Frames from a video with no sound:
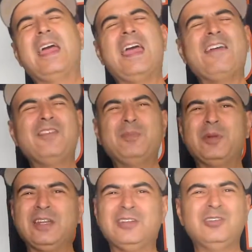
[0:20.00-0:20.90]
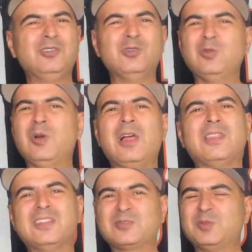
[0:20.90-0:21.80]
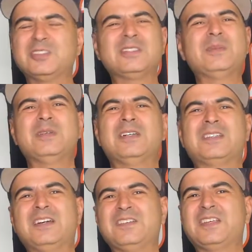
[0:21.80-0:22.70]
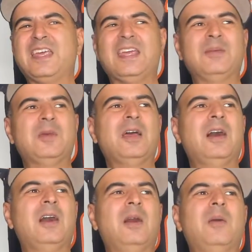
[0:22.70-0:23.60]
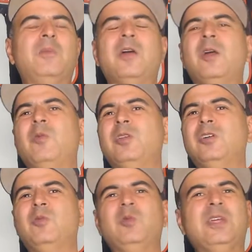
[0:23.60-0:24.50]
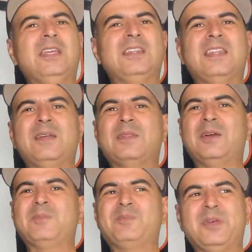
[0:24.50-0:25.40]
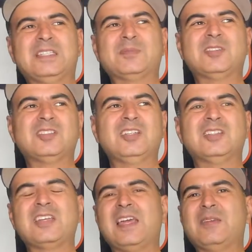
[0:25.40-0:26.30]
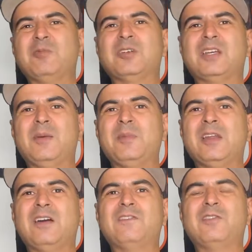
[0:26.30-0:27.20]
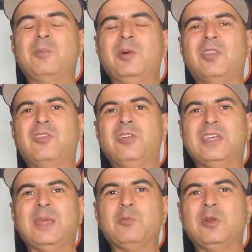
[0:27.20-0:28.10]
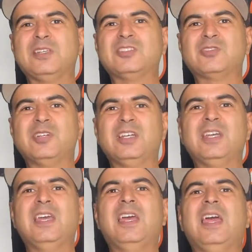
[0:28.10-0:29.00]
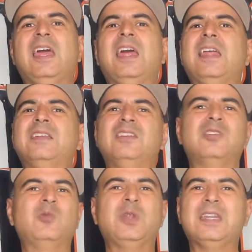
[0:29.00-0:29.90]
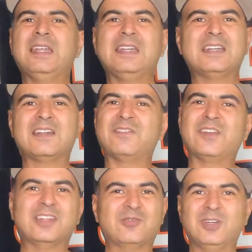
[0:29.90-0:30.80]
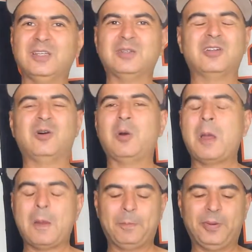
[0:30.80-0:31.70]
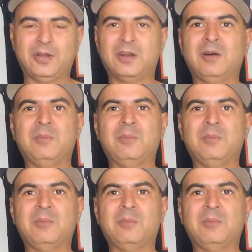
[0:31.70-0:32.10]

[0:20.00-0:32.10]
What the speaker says: Everybody knew this was going to be a tough game. You know, the Pittsburgh Steelers were coming off from a three-game winning streak. And, you know, we needed a victory, you know. But